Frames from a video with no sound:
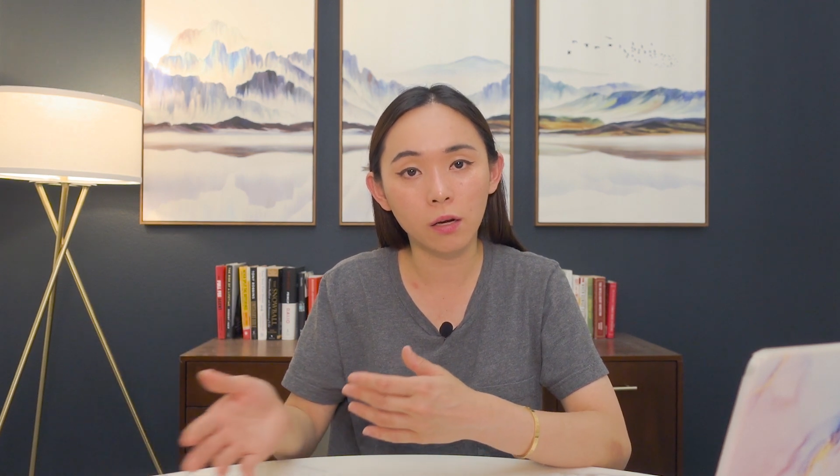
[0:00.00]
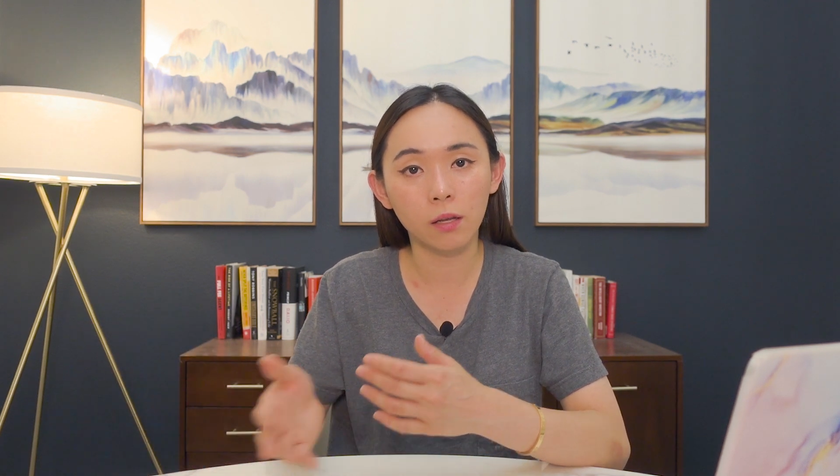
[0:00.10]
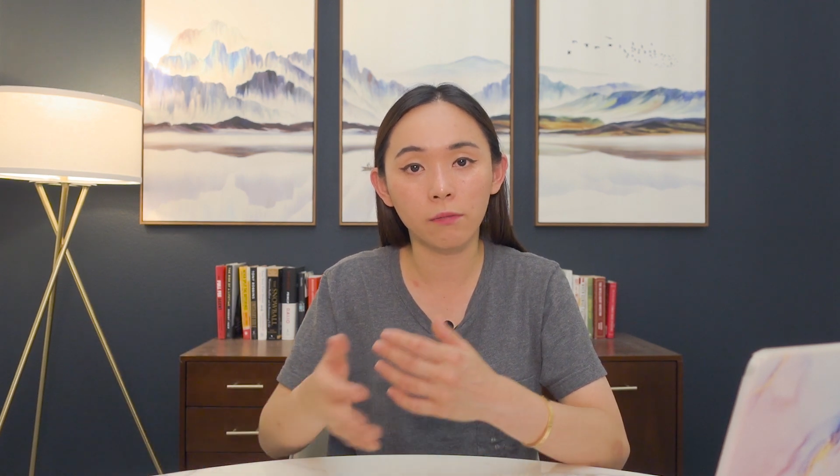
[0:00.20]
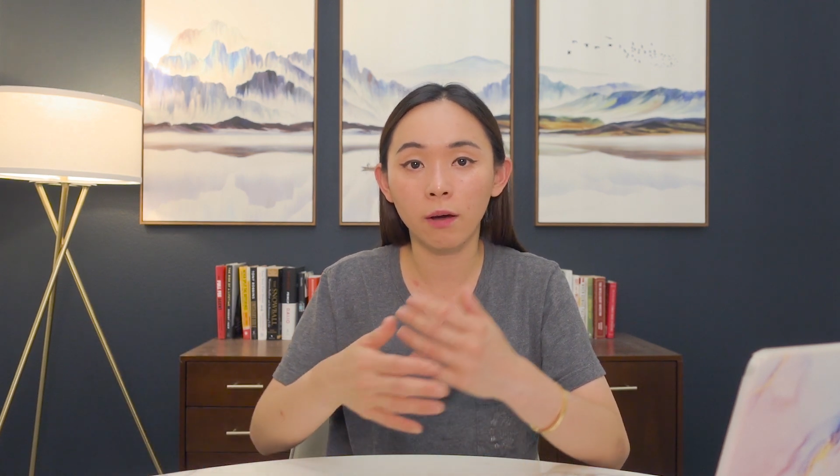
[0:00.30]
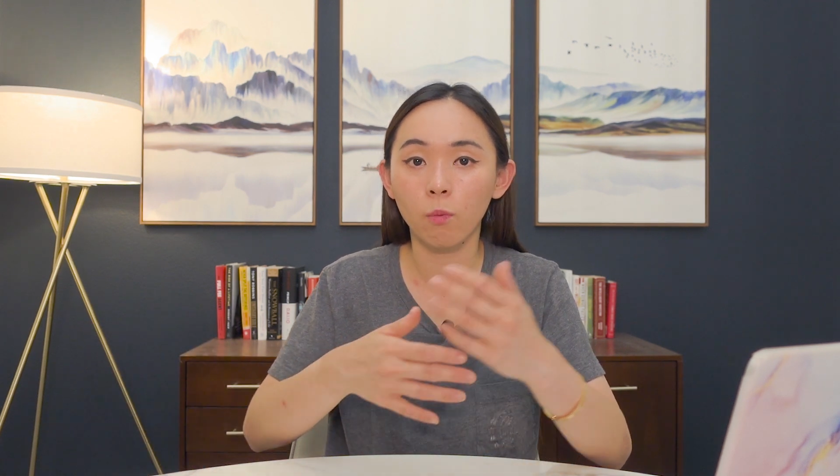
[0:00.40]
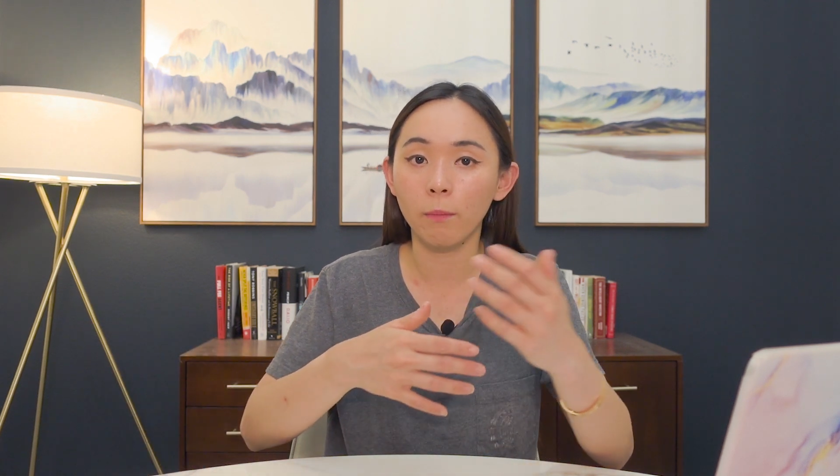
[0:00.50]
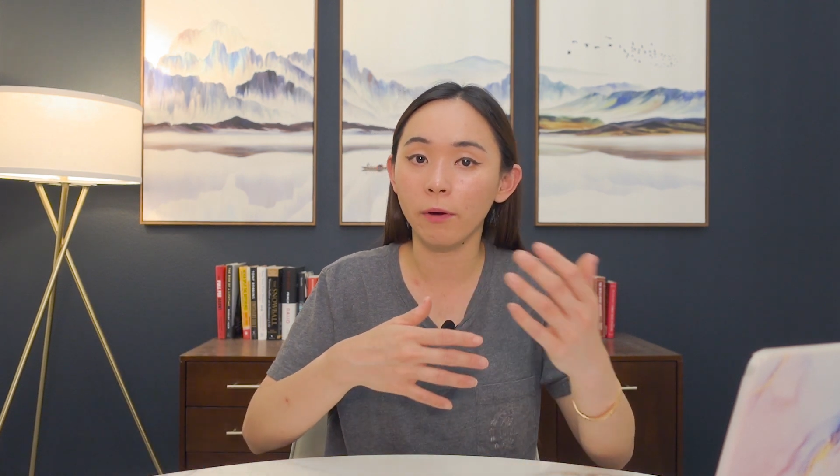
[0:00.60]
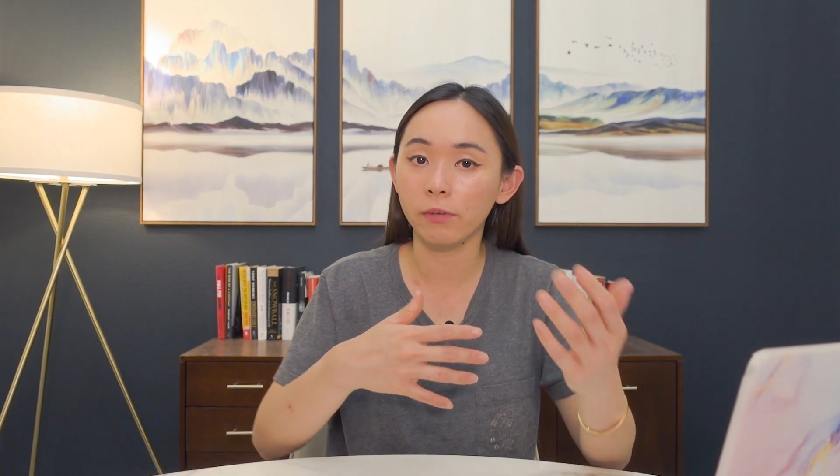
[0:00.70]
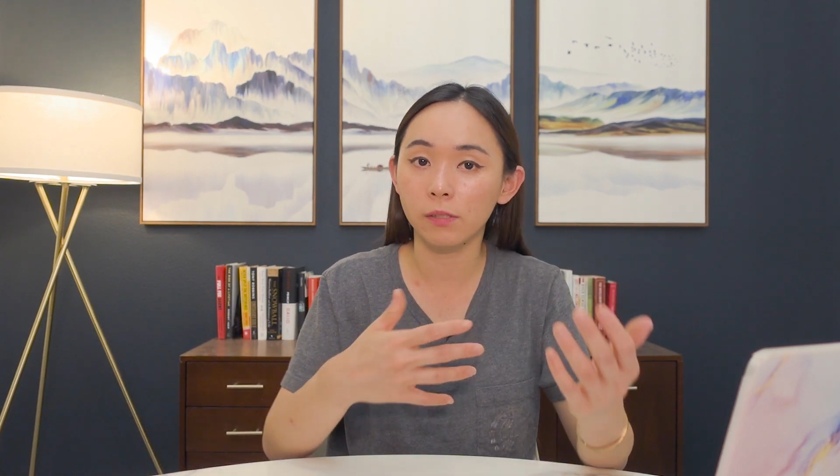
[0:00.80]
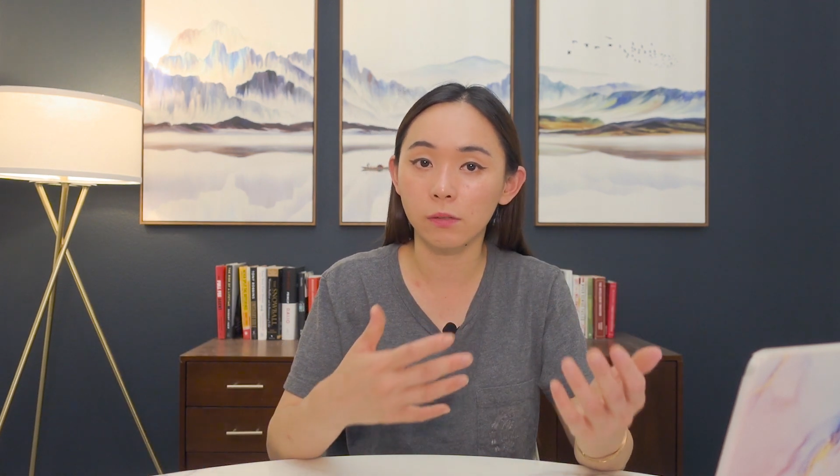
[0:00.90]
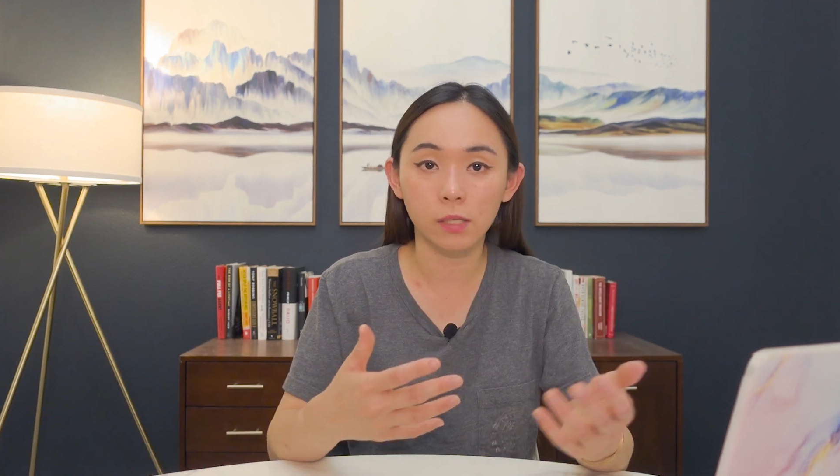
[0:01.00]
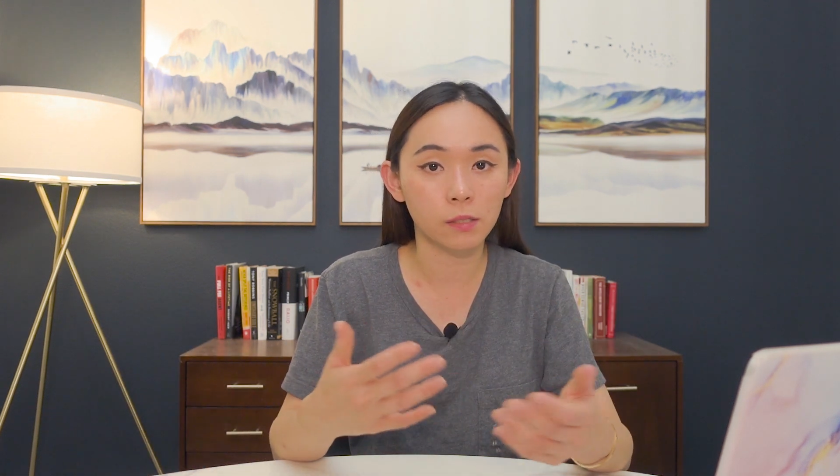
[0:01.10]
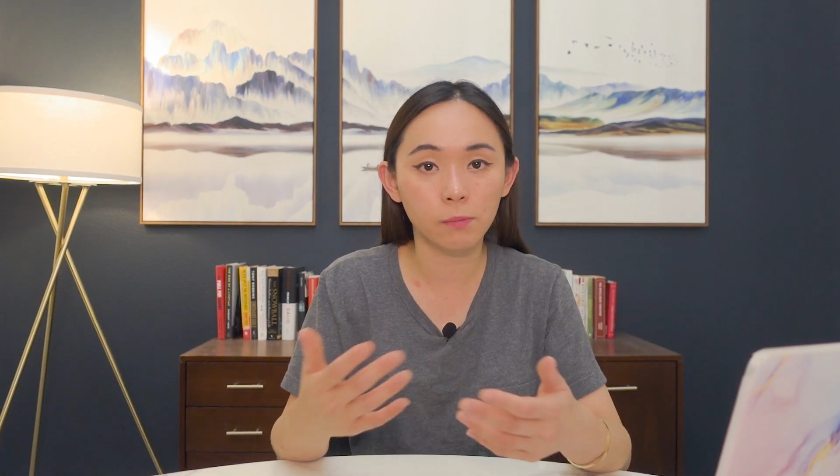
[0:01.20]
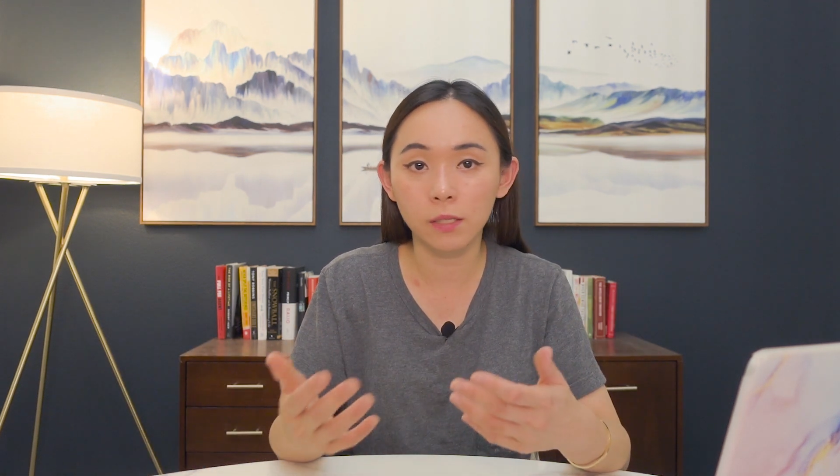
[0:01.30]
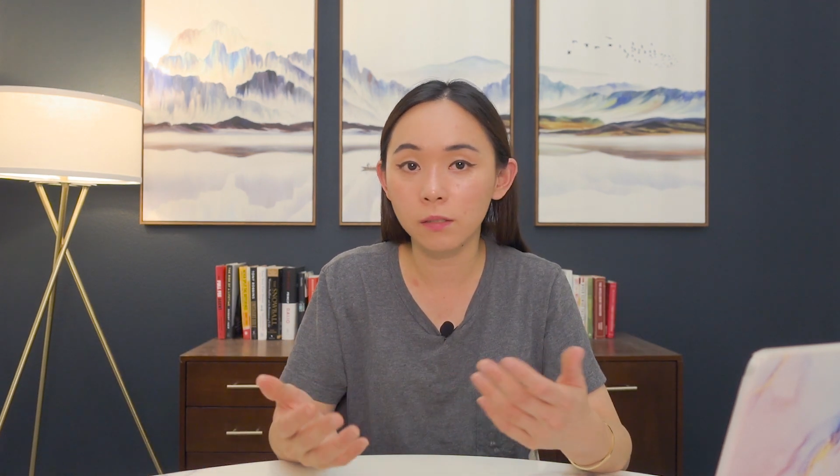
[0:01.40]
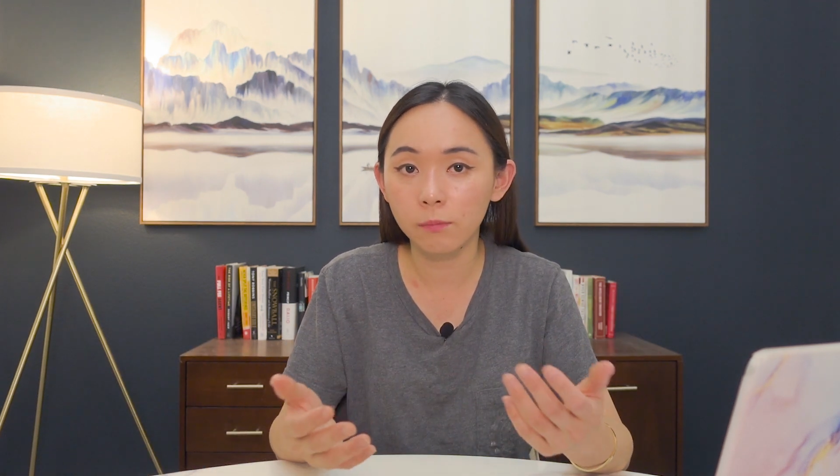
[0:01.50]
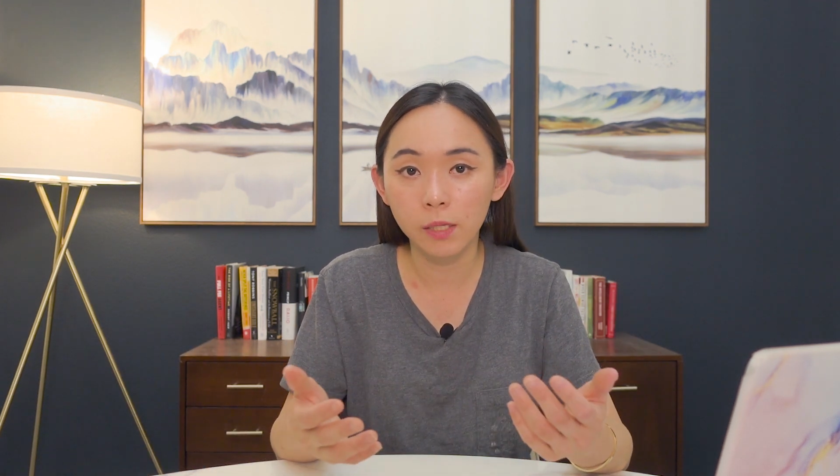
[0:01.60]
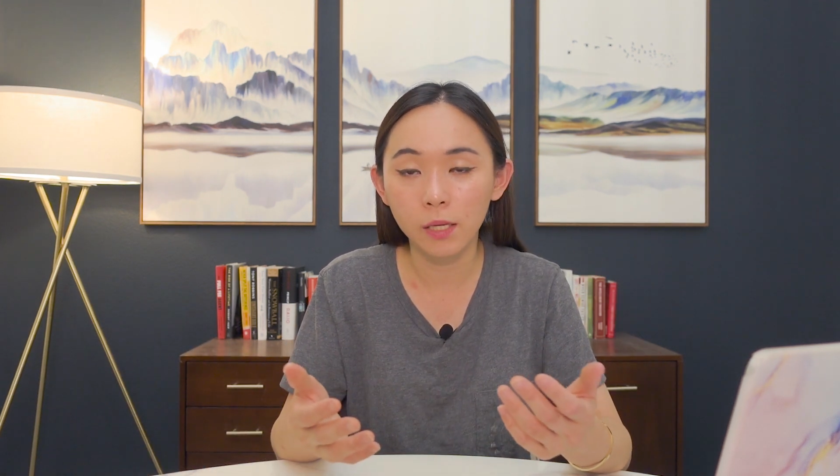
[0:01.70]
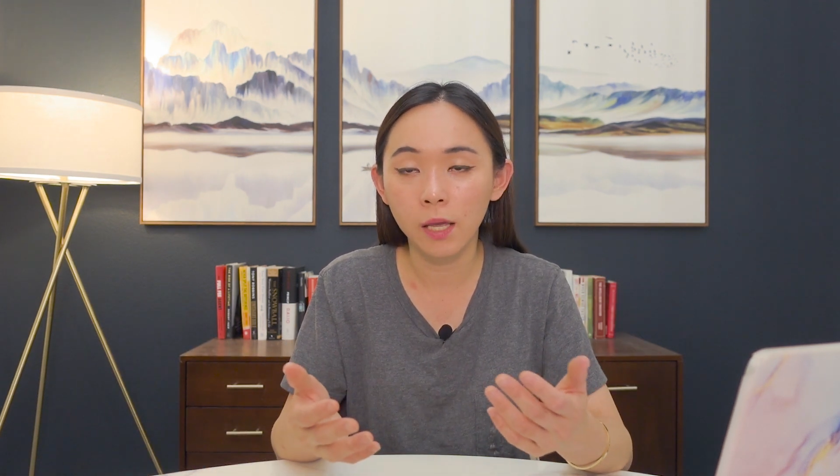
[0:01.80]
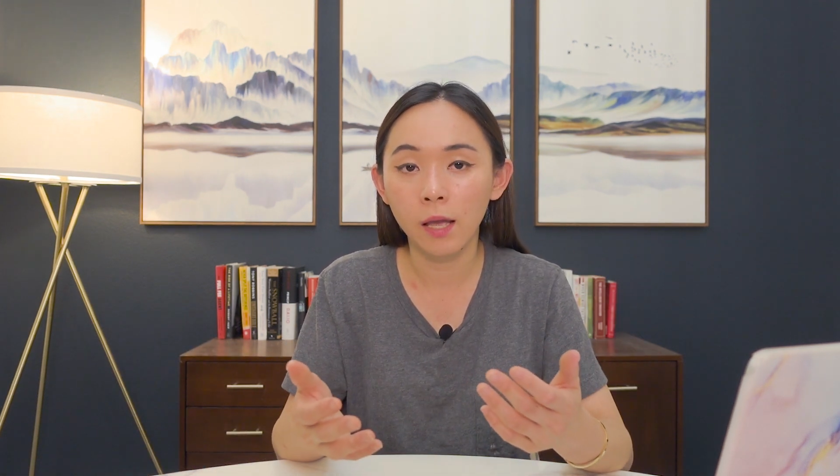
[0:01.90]
and if I want my results explained to
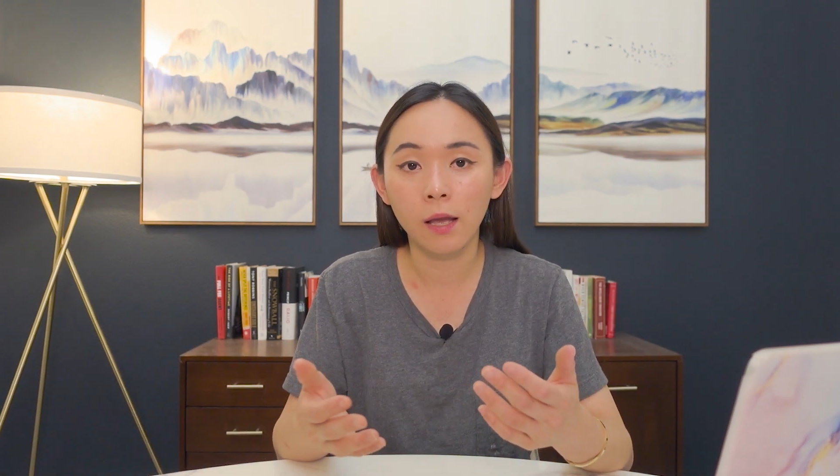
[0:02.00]
me,